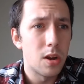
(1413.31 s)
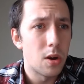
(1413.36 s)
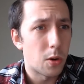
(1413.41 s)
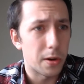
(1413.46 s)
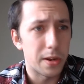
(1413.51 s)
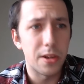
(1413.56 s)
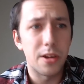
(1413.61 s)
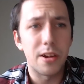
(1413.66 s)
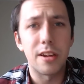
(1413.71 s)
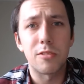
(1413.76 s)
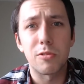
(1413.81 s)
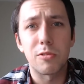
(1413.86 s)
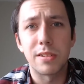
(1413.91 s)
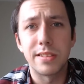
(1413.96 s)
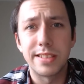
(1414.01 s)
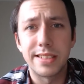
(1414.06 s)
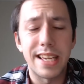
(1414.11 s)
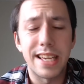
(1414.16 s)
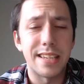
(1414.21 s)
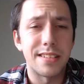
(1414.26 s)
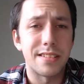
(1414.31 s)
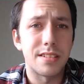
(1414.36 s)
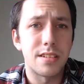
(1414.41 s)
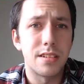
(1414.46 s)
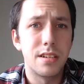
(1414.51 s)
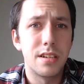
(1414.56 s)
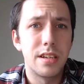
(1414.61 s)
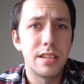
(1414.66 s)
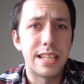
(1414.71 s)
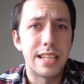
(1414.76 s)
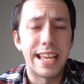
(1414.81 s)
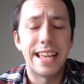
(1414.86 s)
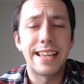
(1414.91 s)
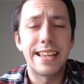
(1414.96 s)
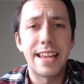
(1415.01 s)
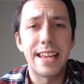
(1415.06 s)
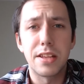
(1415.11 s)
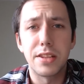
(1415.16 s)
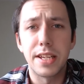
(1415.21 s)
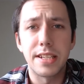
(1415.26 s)
Or are you going to resist the
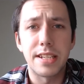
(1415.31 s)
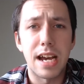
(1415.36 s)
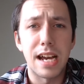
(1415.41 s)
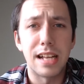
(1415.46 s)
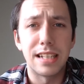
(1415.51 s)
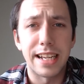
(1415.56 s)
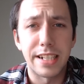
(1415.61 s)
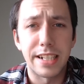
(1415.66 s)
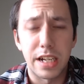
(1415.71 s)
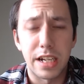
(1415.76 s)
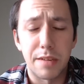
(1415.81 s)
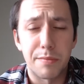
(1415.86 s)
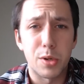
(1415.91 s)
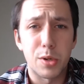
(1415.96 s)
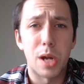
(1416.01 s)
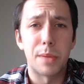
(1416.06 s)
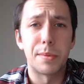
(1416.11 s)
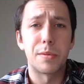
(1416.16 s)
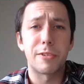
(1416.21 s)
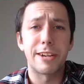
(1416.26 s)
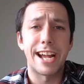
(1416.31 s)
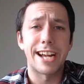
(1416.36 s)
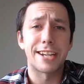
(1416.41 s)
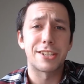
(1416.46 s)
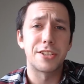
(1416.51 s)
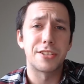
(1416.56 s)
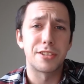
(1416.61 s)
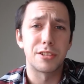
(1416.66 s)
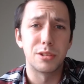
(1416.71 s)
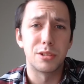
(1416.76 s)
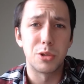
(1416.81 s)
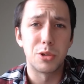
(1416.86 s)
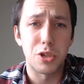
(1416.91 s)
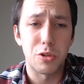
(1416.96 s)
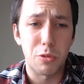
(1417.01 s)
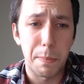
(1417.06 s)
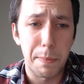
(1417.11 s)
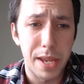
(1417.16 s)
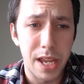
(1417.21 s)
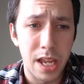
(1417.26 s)
Hegelian dialectic of problem, reaction, solution,
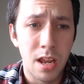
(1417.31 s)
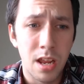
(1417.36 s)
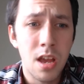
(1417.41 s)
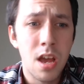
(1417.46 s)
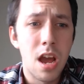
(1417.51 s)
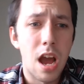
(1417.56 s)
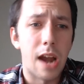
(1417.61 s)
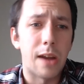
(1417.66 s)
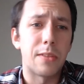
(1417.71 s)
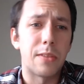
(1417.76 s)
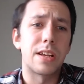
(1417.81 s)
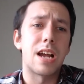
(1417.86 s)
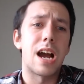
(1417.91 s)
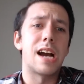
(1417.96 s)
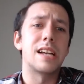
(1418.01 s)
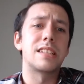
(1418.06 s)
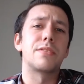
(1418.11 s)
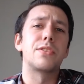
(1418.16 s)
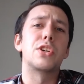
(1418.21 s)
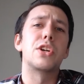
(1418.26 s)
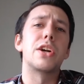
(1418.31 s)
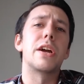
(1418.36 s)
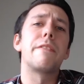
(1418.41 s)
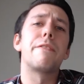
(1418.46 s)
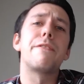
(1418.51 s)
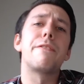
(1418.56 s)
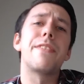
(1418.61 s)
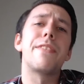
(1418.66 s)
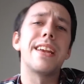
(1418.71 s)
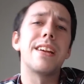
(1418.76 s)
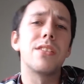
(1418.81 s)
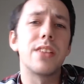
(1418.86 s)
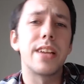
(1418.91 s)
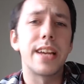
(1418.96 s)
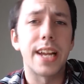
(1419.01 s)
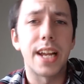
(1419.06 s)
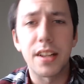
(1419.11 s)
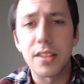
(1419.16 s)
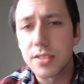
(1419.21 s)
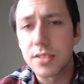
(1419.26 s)
repeat under the guise of good
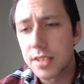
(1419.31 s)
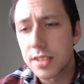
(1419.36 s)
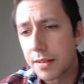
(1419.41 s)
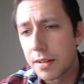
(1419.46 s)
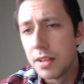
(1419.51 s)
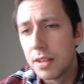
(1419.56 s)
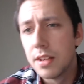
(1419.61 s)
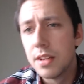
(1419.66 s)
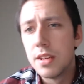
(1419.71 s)
feelings and,